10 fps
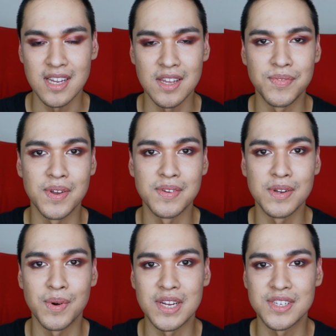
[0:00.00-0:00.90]
If you have any
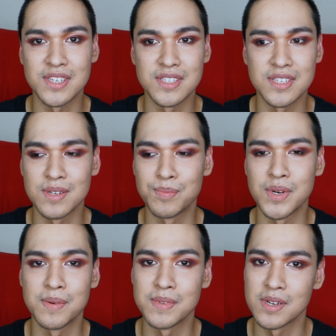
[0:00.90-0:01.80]
questions, you can put
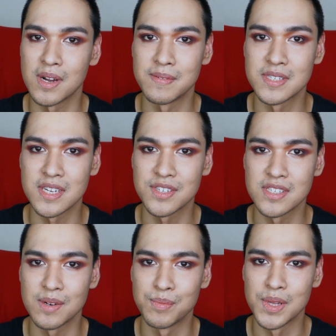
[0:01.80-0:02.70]
them in the comment section
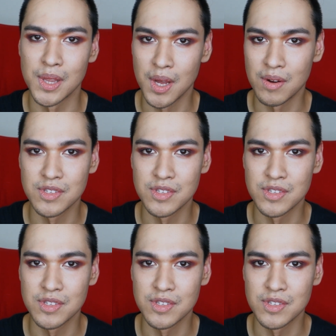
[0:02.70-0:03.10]
down below.